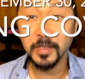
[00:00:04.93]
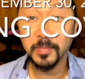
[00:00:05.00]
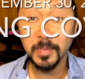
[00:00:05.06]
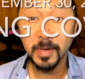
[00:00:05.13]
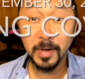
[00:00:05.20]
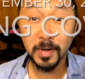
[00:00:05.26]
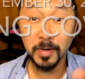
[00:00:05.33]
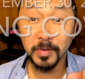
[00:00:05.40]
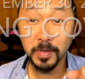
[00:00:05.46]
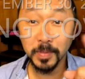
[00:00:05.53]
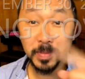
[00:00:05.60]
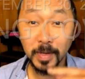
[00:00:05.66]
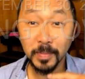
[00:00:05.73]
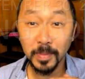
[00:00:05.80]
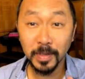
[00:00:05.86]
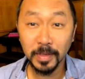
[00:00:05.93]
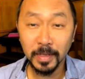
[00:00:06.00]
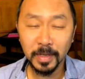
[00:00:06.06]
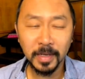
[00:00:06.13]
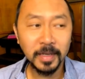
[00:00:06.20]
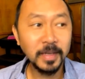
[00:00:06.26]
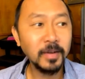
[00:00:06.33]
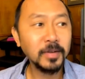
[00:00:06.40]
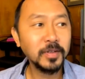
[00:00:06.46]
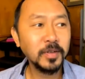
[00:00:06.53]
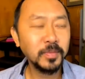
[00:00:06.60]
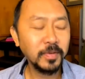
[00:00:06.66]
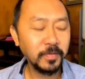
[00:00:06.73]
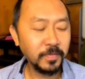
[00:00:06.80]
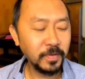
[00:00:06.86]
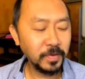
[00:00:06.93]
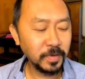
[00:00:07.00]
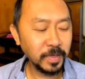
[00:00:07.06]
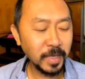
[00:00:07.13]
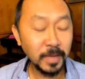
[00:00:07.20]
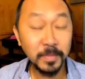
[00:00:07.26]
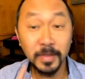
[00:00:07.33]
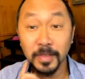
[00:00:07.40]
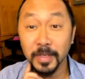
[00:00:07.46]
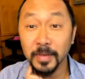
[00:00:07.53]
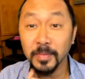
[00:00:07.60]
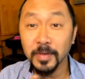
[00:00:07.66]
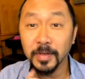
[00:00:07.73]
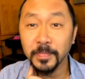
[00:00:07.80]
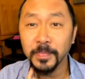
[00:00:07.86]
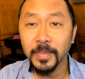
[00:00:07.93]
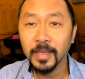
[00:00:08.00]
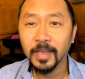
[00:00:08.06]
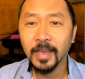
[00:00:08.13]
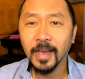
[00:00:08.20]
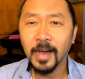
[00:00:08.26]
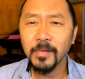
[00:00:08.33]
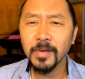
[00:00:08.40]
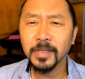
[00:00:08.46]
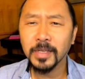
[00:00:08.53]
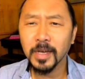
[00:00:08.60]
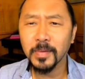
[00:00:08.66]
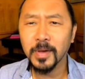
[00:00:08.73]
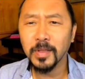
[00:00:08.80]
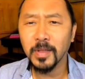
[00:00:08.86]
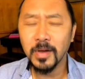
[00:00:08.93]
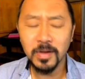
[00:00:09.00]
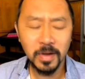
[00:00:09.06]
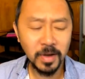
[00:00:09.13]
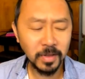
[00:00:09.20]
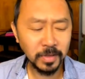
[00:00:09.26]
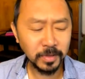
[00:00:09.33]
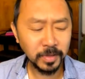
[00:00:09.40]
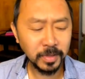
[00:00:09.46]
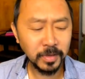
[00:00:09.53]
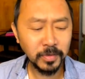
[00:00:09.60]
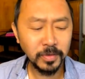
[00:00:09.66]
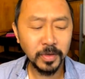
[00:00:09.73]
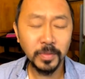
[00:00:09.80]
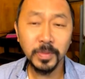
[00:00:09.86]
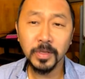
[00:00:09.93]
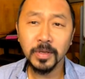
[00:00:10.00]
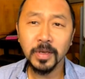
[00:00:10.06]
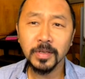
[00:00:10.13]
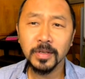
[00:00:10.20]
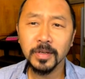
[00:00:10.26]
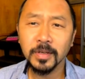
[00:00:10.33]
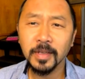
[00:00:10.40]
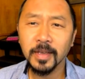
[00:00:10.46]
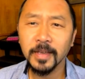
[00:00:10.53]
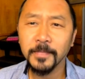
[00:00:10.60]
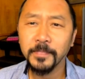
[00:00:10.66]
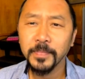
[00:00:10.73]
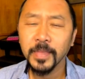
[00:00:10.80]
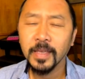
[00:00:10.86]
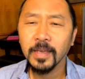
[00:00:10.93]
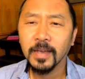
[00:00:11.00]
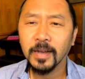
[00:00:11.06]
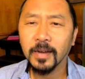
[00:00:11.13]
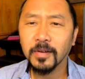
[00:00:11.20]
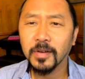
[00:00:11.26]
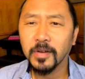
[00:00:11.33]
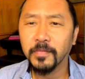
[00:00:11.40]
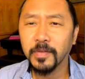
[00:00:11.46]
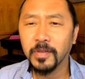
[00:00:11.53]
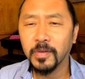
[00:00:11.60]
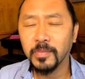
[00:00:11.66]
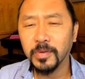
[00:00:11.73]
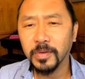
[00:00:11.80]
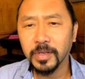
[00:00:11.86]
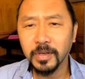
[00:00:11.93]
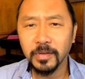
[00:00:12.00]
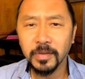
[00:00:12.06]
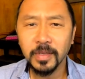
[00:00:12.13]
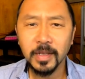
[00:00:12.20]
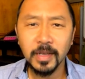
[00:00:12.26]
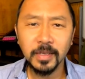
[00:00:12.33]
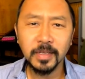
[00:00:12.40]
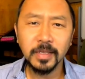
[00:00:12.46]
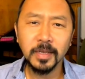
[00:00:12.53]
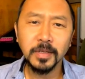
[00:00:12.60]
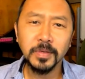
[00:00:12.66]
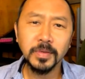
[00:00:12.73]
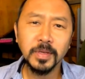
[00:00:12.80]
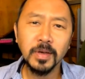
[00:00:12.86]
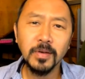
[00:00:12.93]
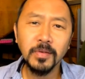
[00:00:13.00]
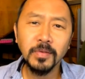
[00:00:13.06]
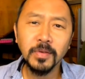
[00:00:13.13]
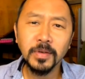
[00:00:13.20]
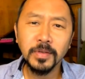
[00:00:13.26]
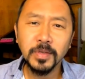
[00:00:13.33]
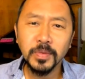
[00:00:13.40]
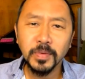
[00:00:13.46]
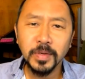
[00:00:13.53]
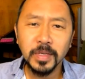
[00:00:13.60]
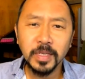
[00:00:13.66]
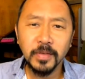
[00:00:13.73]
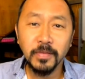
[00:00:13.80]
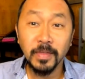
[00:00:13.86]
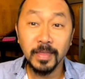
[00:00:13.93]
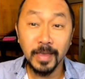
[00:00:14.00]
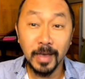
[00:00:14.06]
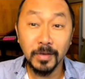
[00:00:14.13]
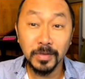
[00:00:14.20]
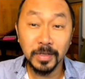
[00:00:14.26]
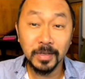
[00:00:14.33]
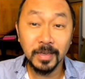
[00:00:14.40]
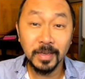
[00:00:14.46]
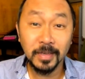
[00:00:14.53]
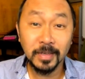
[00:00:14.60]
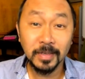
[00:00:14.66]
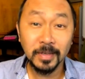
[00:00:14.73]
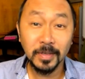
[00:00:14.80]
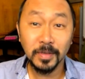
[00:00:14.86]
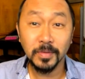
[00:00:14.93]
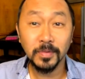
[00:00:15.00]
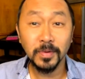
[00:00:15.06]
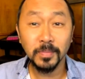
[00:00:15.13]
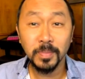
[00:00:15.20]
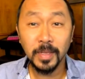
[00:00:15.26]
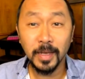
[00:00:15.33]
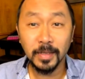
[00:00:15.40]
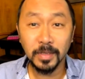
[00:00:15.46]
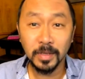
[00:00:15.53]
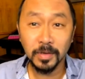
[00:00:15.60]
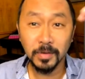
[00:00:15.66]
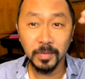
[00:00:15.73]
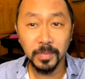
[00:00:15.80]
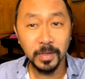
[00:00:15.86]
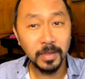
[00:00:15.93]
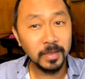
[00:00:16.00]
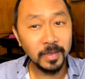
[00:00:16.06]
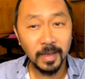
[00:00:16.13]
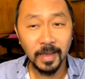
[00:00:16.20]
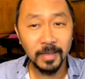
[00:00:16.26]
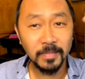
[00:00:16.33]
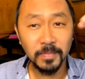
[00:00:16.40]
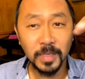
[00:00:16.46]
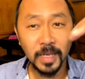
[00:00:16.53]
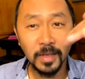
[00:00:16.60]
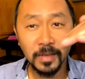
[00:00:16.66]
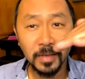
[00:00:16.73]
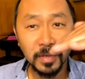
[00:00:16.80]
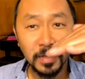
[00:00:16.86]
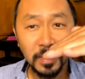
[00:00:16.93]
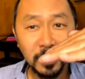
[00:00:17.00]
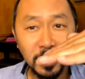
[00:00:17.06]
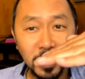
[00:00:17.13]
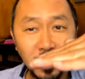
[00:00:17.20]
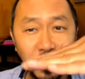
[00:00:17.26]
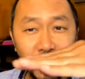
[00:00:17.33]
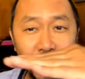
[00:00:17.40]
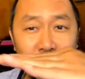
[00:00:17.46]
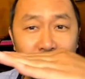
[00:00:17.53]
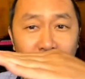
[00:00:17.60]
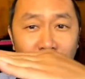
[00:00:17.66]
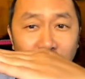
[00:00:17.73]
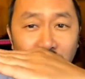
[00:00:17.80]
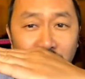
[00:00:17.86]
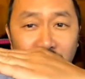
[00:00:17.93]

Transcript: Tomorrow is my birthday, October 1st. I'm a Libra. I want to talk about long hauler syndrome. So yesterday, our COVID numbers here in the United States was 127,000 cases. So we're plateauing, but I'm telling you, this is a temporary dip.